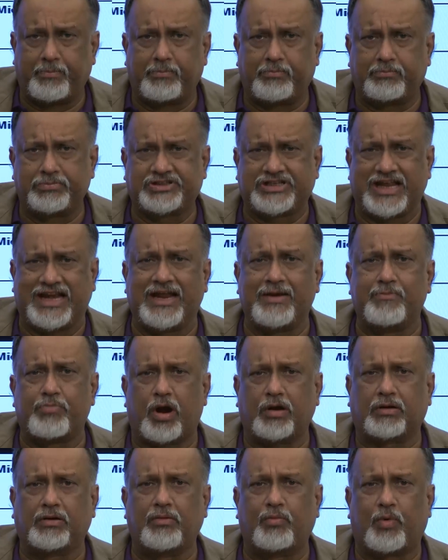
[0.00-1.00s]
selling
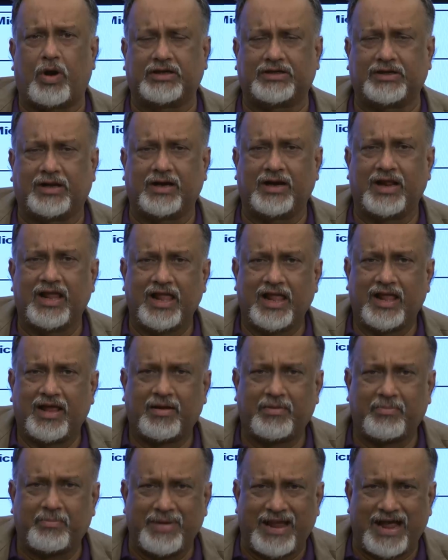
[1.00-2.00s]
bottled water
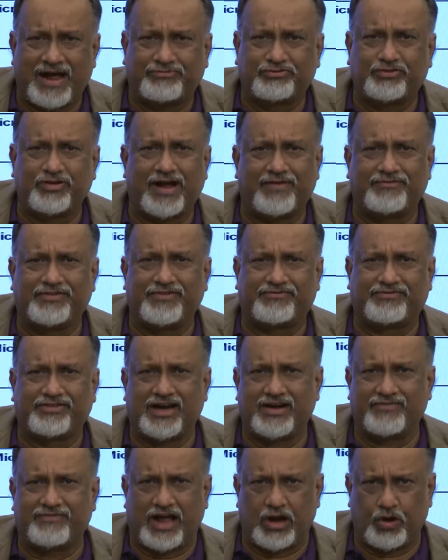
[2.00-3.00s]
may have to have
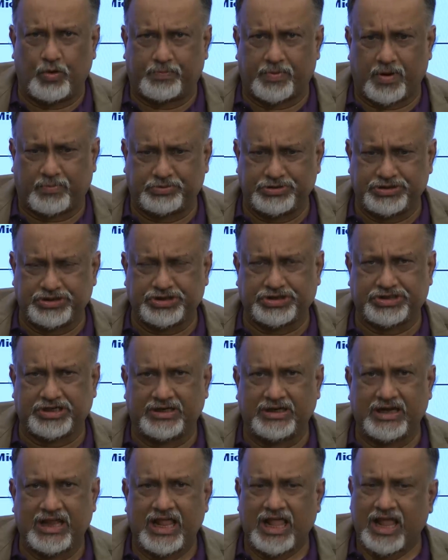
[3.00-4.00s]
different value proposition.
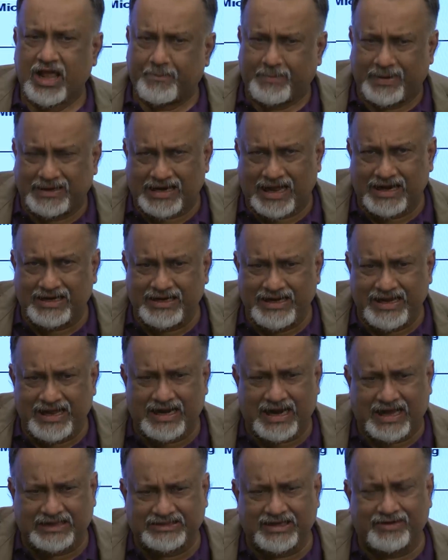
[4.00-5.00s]
But earlier
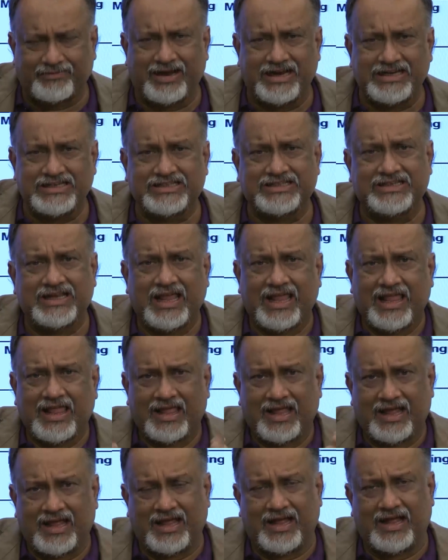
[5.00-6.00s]
otherwise
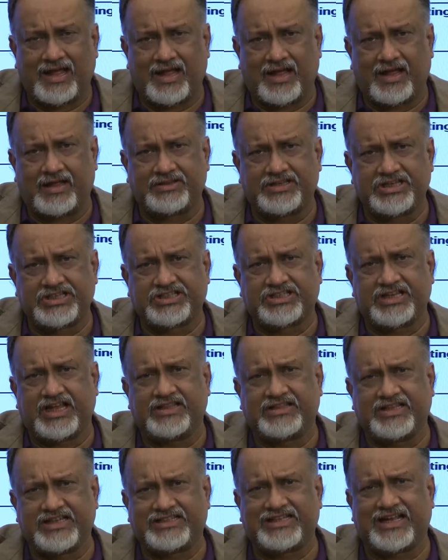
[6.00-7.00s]

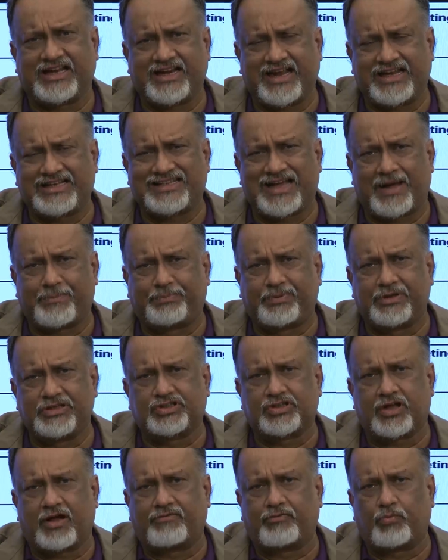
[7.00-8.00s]
these are
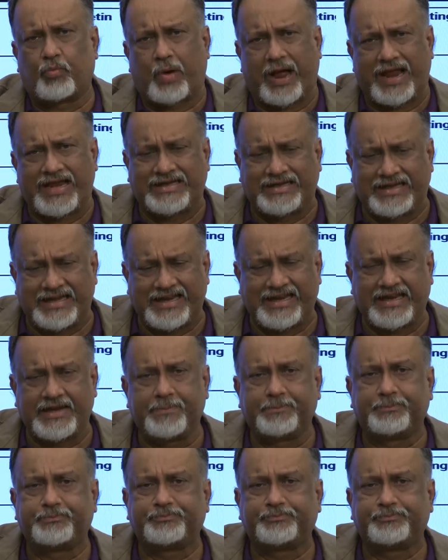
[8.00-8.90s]
examples of widely